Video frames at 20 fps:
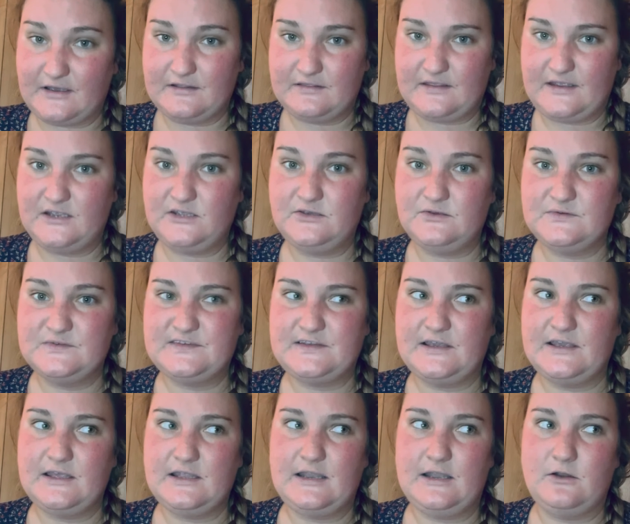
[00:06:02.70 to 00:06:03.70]
They used
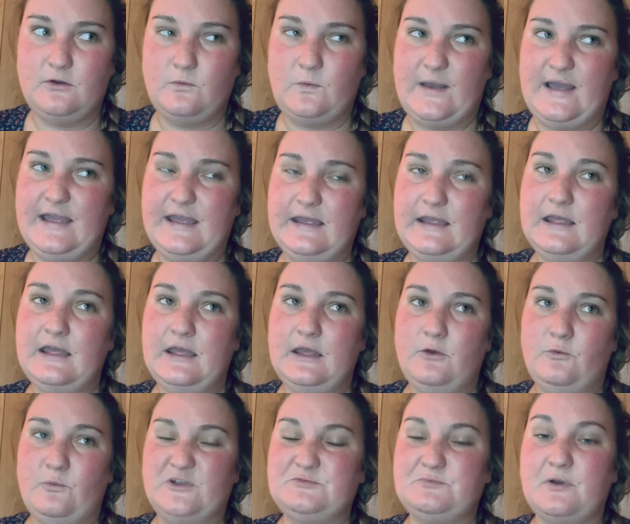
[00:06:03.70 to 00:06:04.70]
it in a way
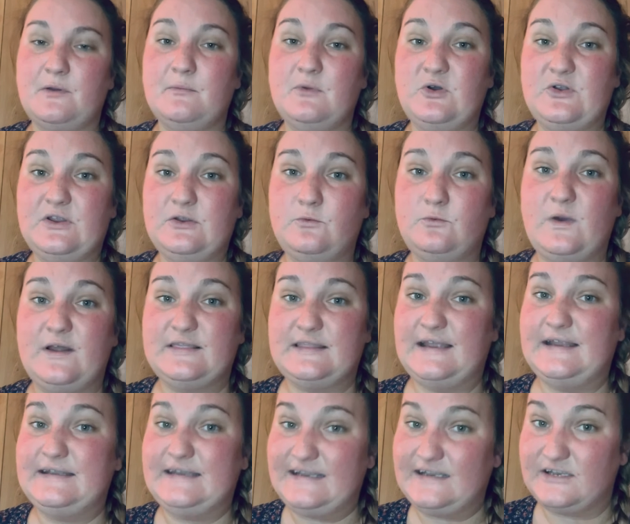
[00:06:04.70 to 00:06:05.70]
which promoted what
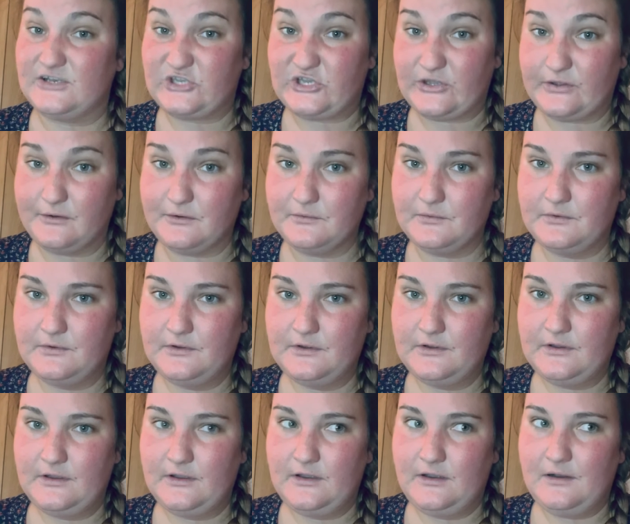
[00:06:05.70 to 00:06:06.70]
they needed to,
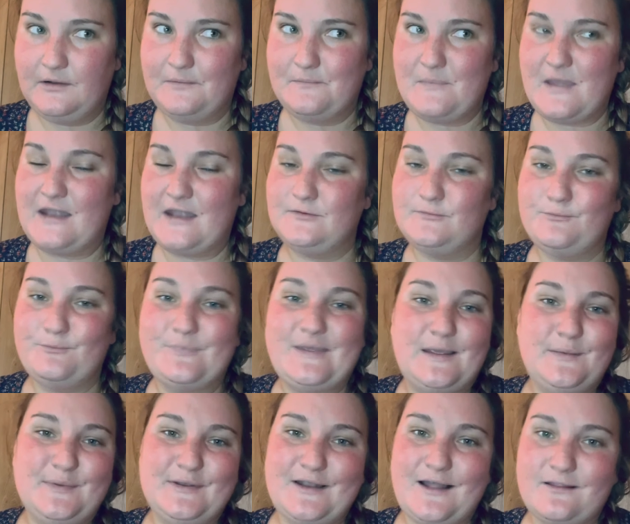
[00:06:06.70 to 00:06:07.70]
and
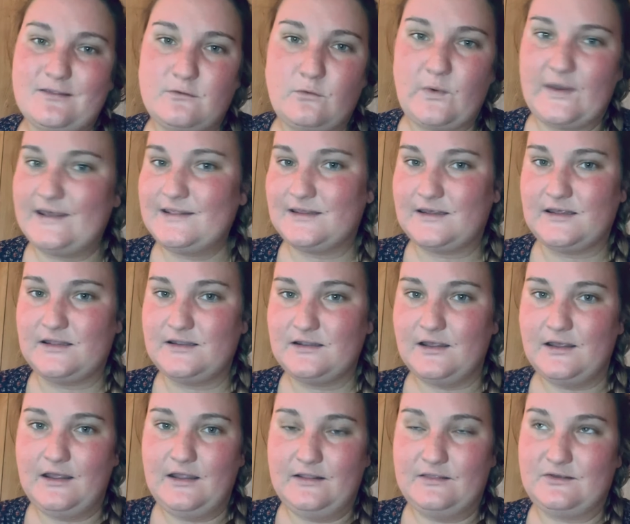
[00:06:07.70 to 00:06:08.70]
maybe not the way that
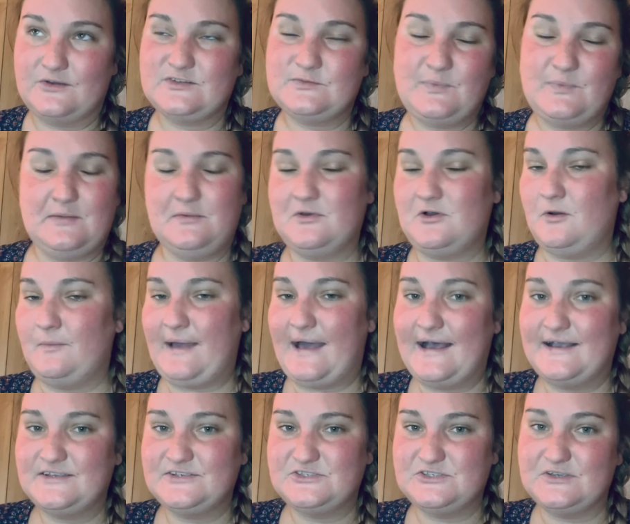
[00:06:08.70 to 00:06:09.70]
those biblical
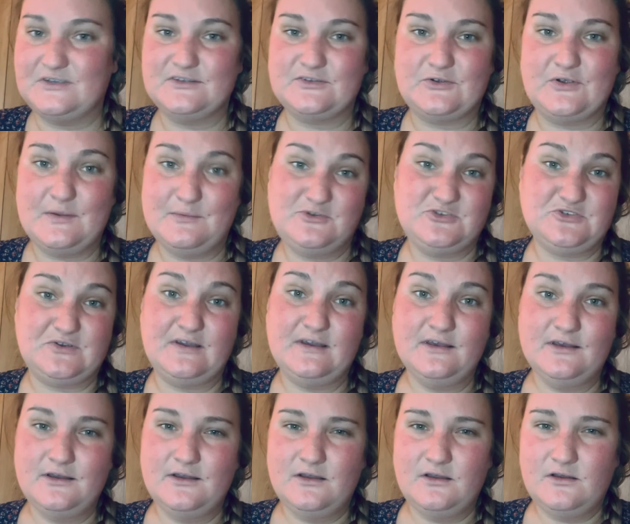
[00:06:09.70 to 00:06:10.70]
passages or imagery
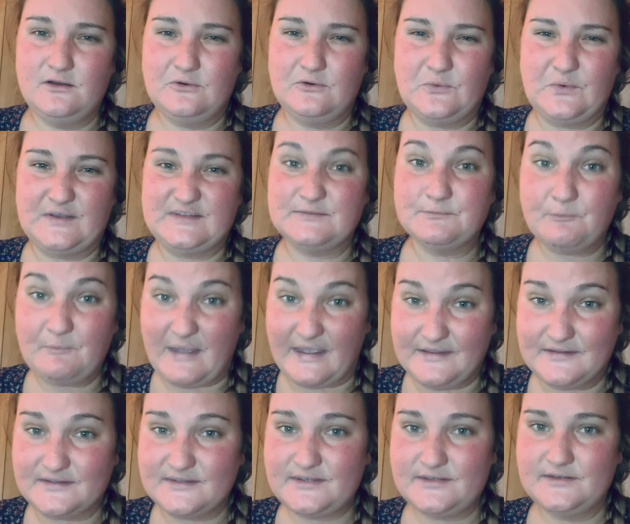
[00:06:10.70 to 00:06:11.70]
was
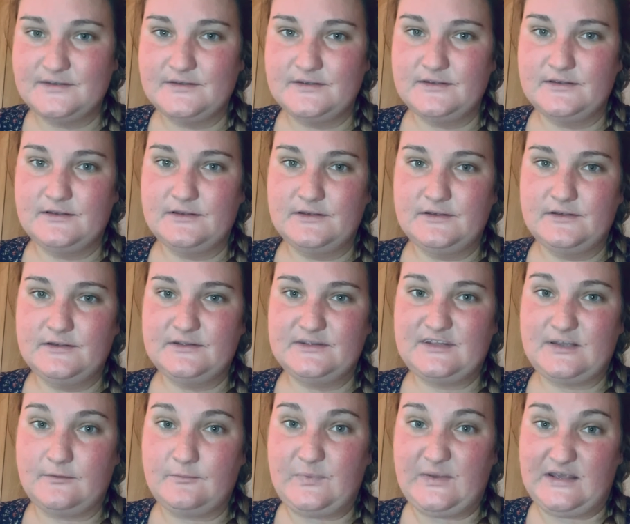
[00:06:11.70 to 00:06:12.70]
meant
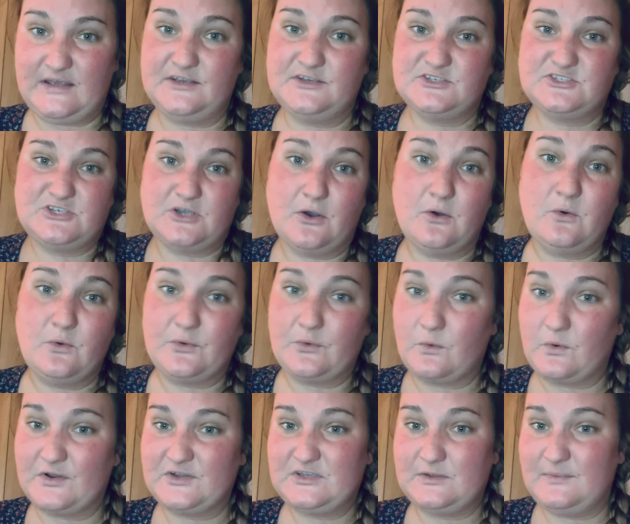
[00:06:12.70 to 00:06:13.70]
to be shown
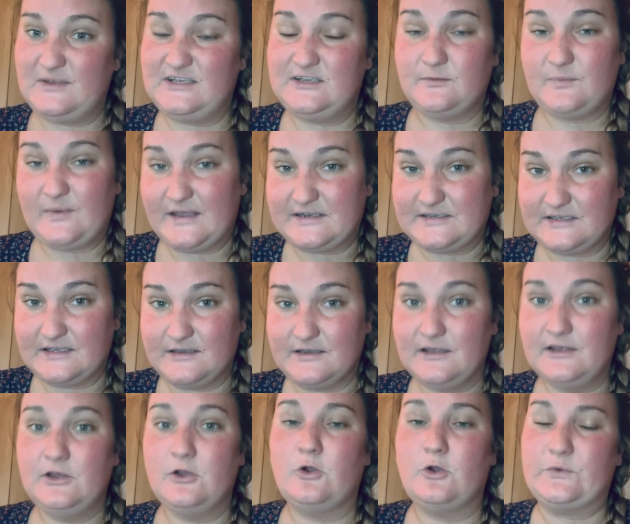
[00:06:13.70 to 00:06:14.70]
or to be depicted
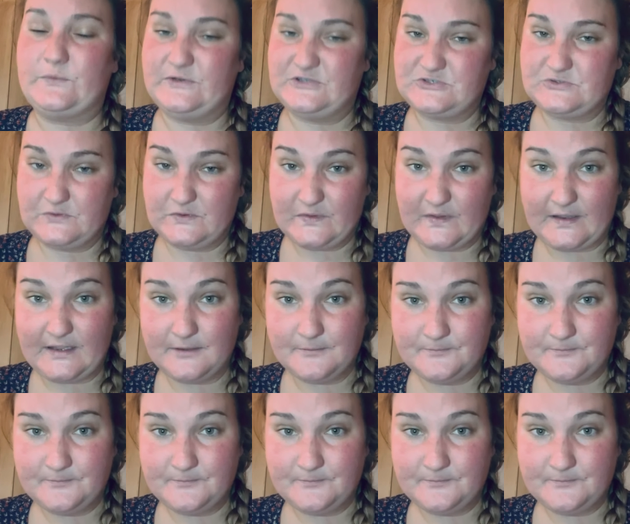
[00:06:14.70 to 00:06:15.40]
originally.